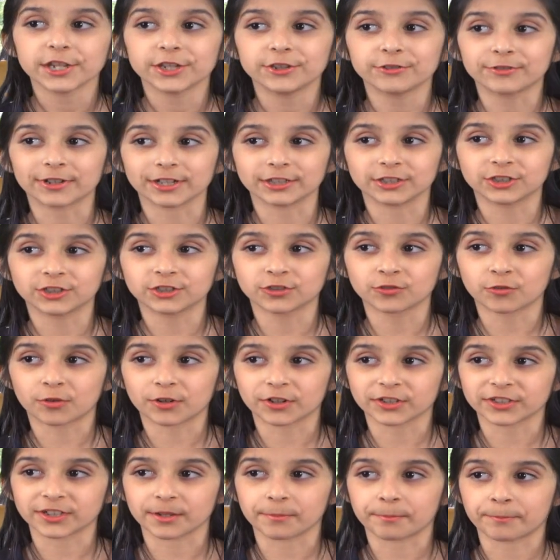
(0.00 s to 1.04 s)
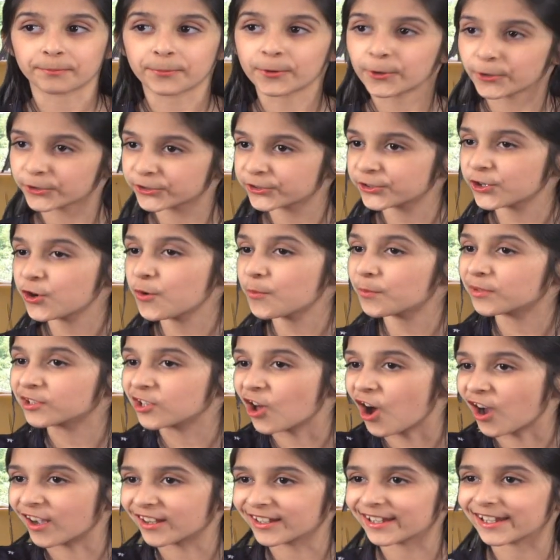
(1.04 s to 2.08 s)
You can store some personal
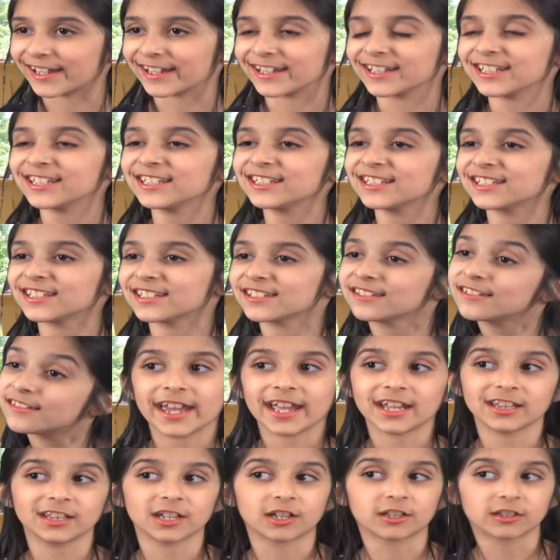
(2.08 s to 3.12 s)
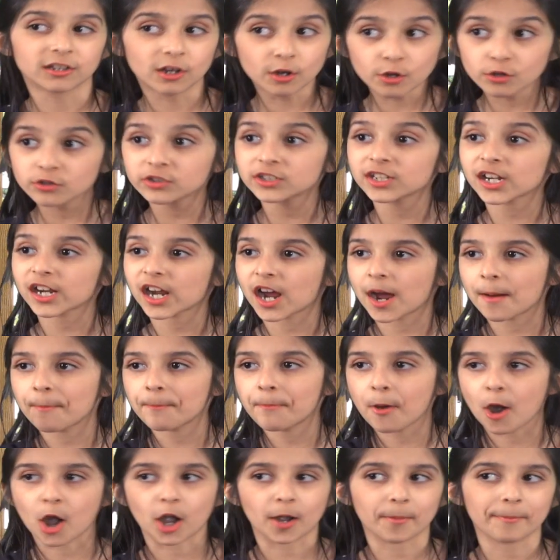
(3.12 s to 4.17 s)
belongings in the closed
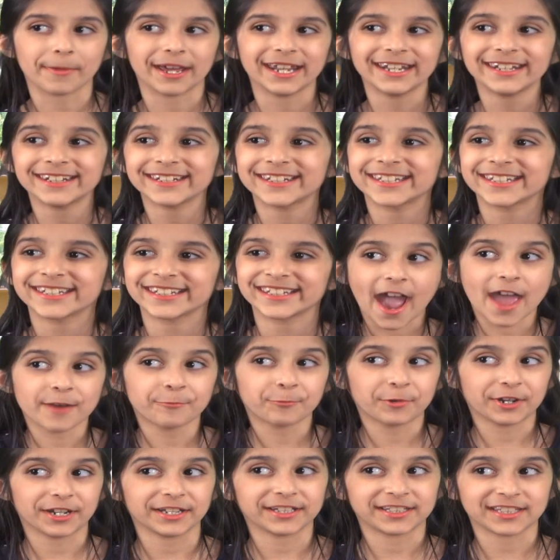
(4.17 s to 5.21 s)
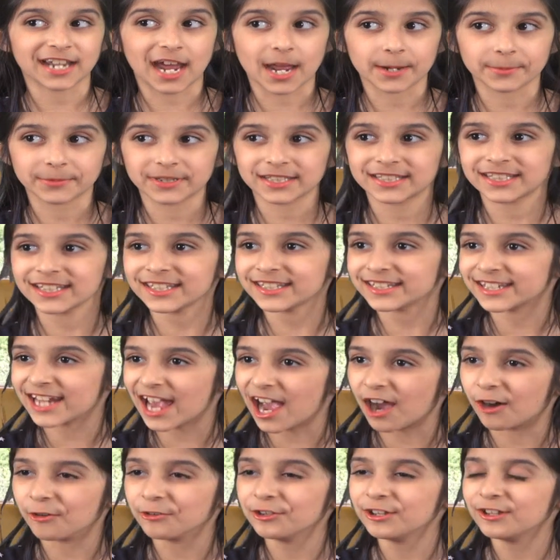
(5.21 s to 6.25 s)
compartment, and when it's time to sit
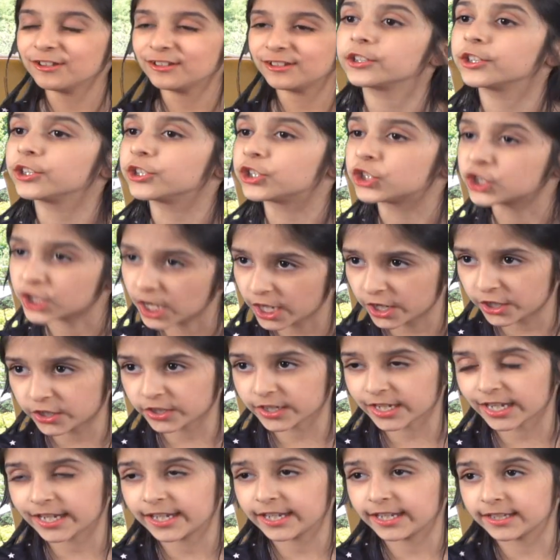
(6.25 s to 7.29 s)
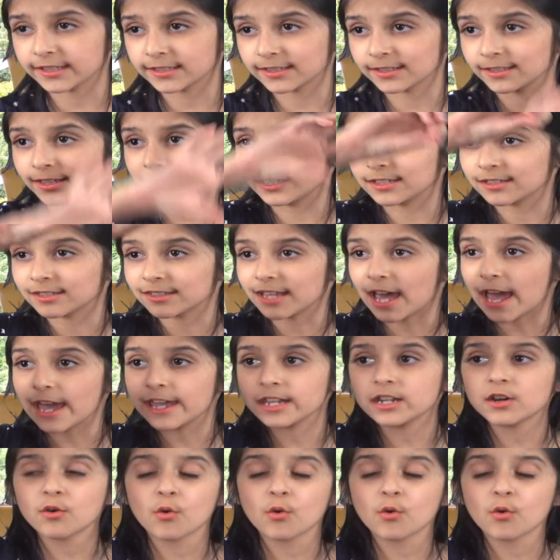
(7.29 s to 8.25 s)
down, the shutter can easily slide